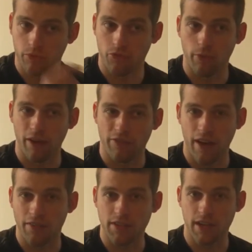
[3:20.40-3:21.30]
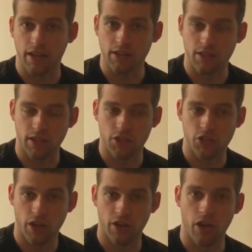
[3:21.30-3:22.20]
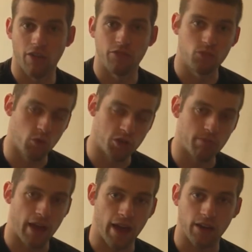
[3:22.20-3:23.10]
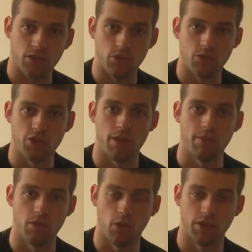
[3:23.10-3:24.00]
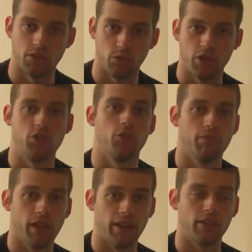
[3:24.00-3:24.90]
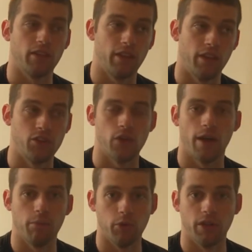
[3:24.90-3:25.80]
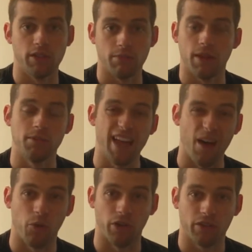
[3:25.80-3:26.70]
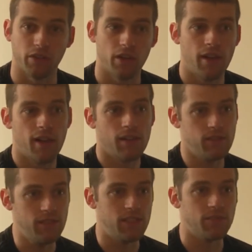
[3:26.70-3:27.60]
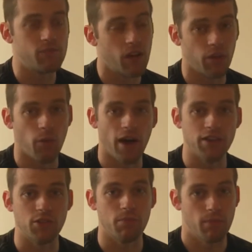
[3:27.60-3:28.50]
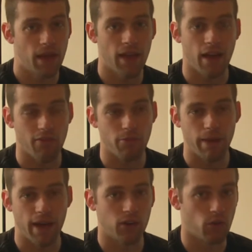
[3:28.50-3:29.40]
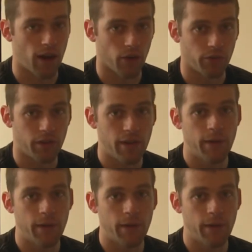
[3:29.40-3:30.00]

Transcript: for about 5 seconds and then shut it off, switch it back to JP1's original place, and then try and boot it. Sometimes that works. Otherwise, you may have a bad ground.